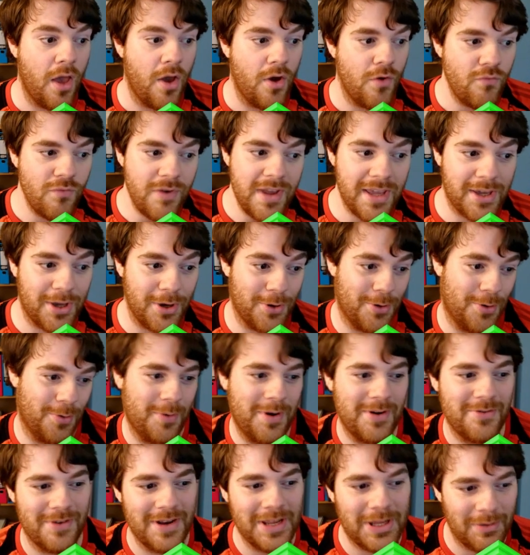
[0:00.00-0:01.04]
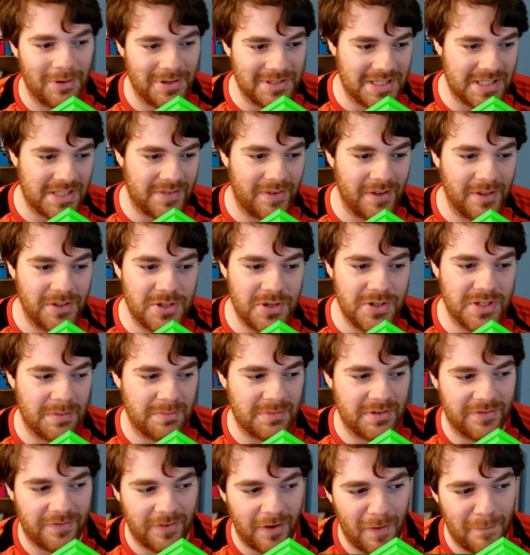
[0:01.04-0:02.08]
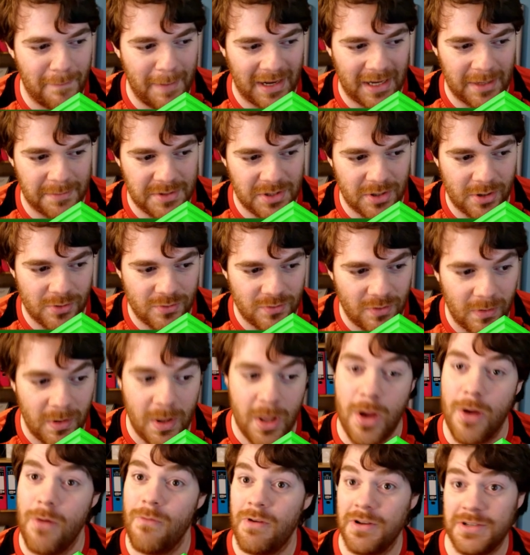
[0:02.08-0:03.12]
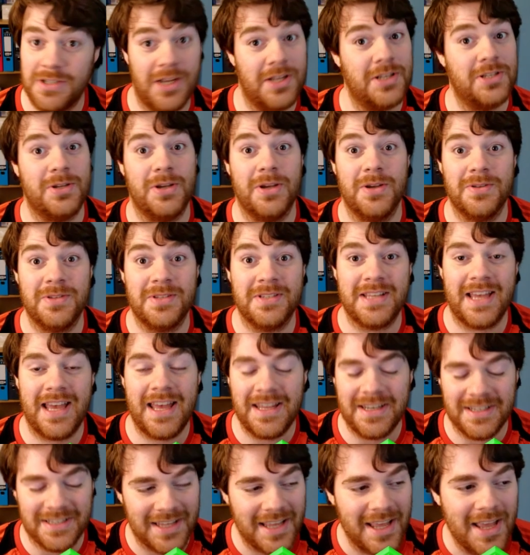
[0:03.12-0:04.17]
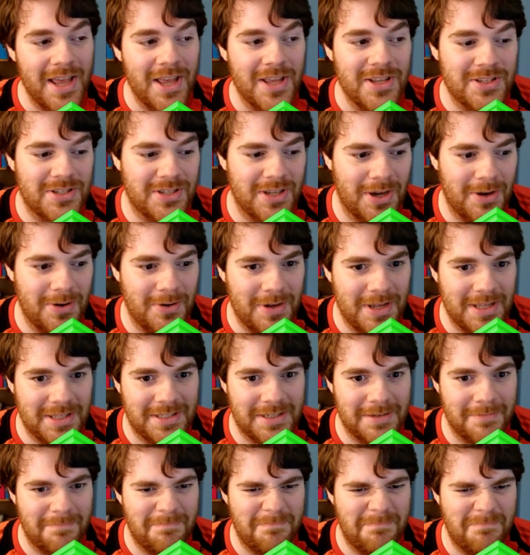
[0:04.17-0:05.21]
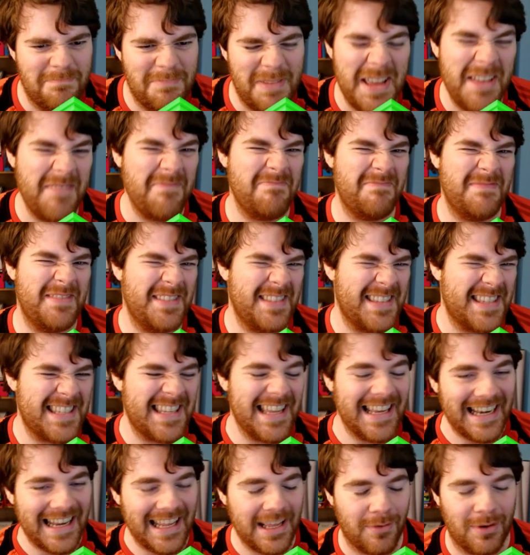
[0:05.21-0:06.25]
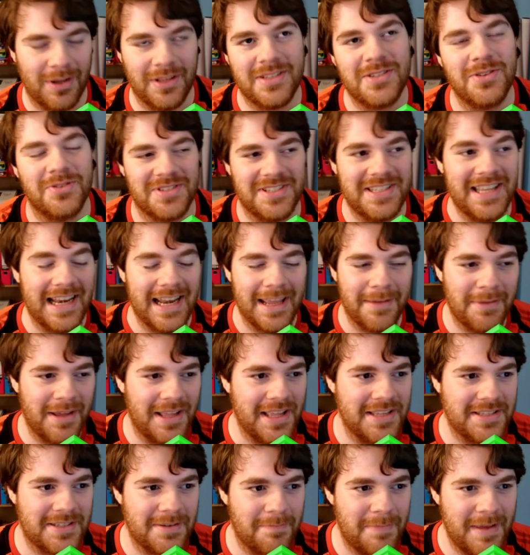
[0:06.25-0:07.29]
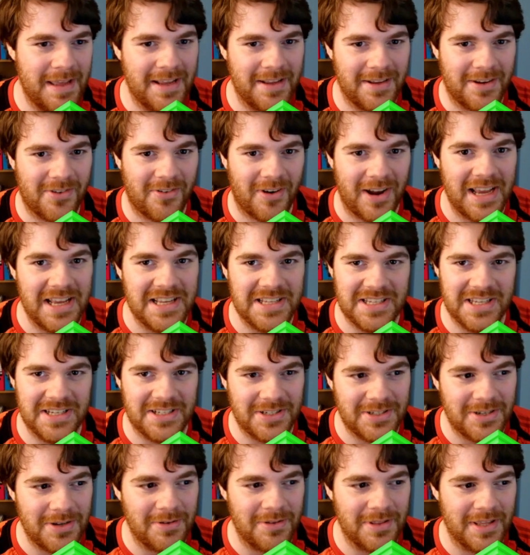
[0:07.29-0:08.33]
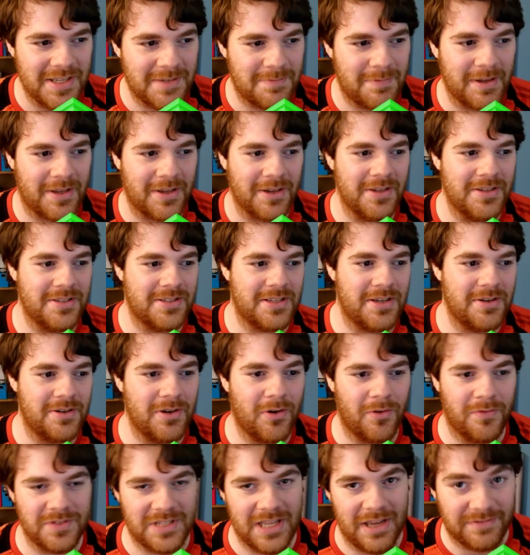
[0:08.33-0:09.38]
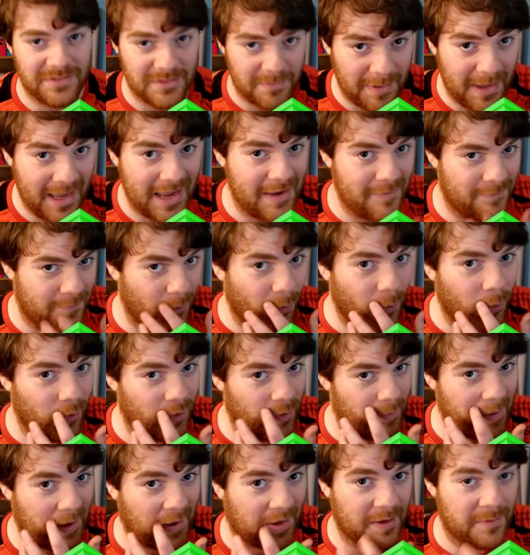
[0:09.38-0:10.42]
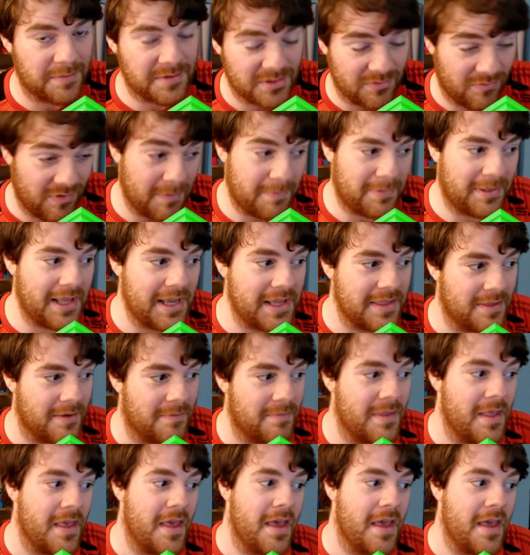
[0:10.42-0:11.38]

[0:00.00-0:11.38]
Riku. When Riku enters the field, choose up to 5 backups you control, return to your owner's hand. So it's a bit silly, well, it's not silly, but it's a bit crazy to do this because you'd obviously have to pay for all the backups to replay them,